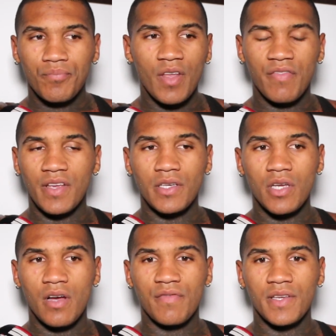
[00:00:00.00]
I think
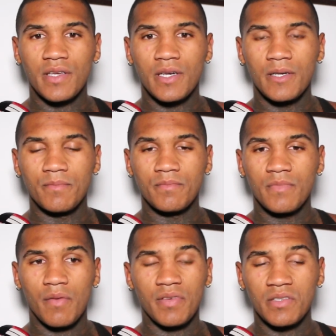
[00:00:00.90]
I think um,
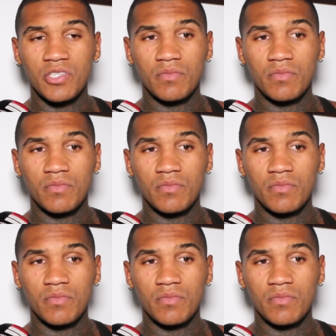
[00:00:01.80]
I think